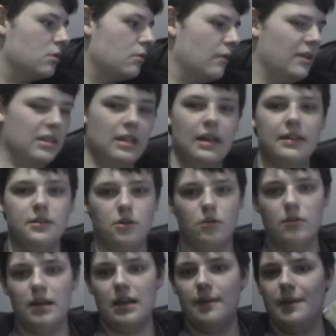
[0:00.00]
The one thing I
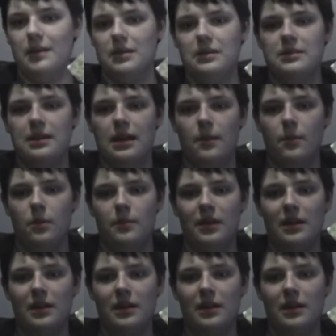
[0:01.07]
don't like about this album,